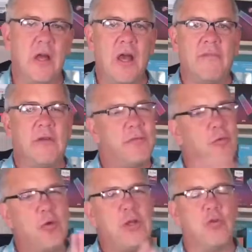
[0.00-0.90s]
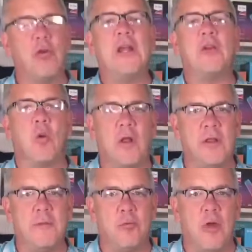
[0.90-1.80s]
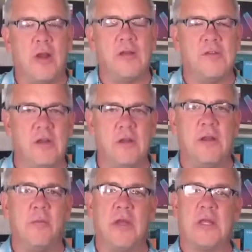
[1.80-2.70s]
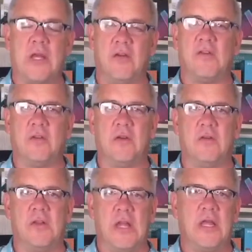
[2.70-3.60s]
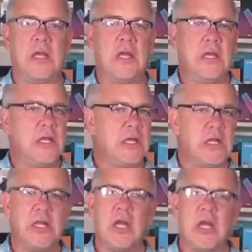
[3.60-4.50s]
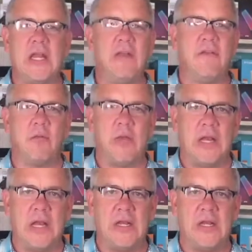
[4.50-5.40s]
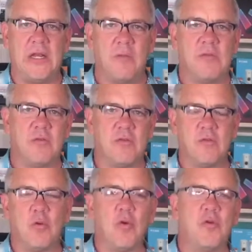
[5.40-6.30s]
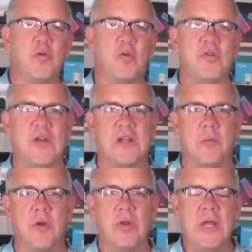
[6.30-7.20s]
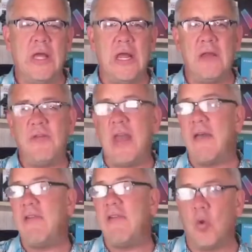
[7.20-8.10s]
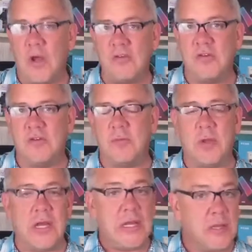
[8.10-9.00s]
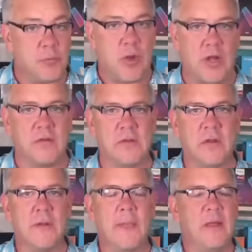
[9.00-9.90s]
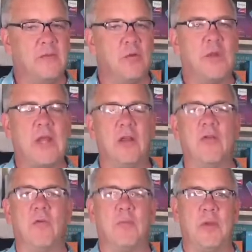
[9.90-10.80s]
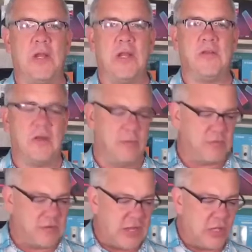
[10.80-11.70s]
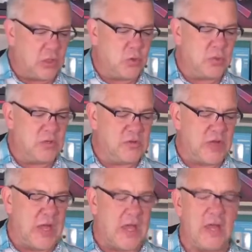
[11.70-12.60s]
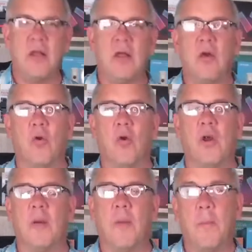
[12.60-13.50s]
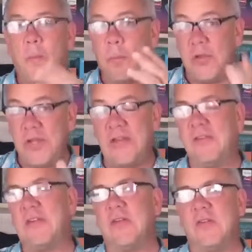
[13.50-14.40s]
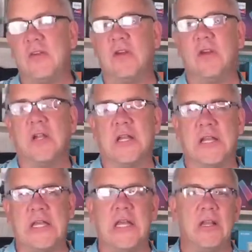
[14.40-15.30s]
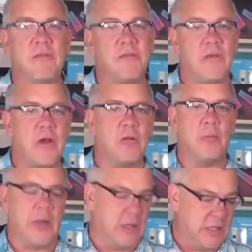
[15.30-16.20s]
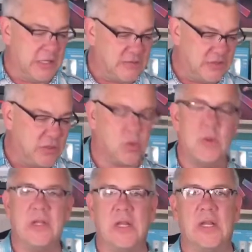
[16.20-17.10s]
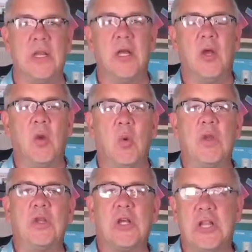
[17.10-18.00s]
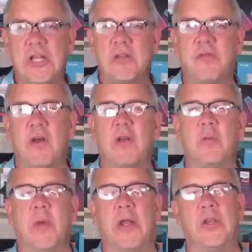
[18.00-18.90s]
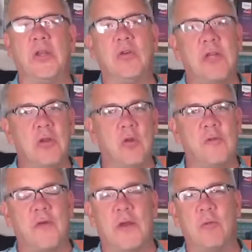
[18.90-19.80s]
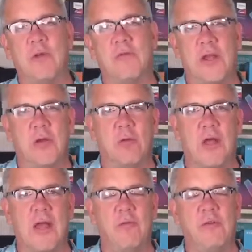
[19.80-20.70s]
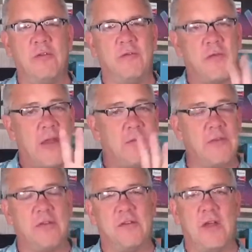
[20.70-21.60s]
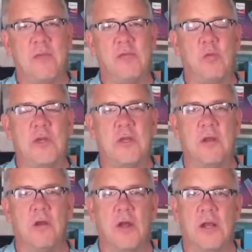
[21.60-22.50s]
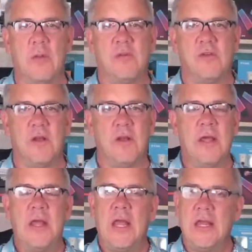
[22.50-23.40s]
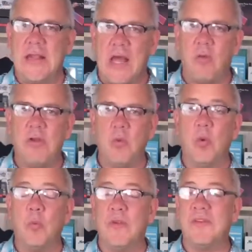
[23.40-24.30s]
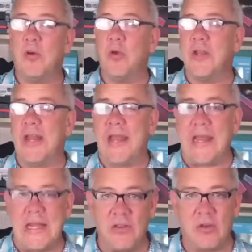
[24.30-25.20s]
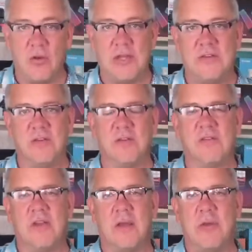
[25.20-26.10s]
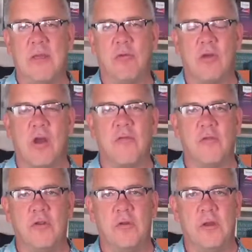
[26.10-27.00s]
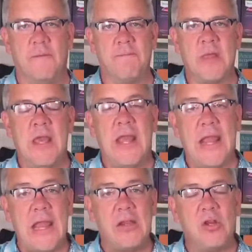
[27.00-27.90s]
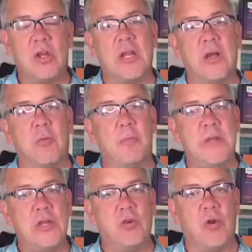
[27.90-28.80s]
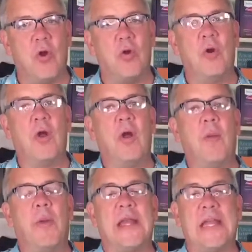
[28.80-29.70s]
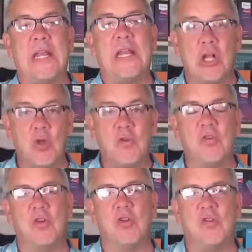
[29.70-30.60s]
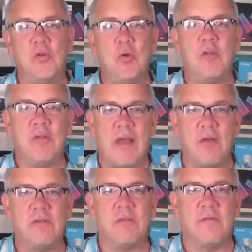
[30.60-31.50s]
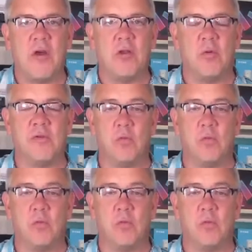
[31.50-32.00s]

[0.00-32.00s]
I've got 40 great quality products here in my carousel here today. You can click on any of them at any time, so scroll through and check them out. And if you have any questions about any of the products, it's okay to interrupt me at any time. Say hello in the chat, or please consider clicking the follow button like Tia Quinn did. When you click the follow button, you'll get notified whenever I go live, which is 5 to 6 times a week here on Amazon. And that way you won't miss out on any of the great deals that I'm able to offer you here. And you're going to help me grow by getting closer to 2,000 followers.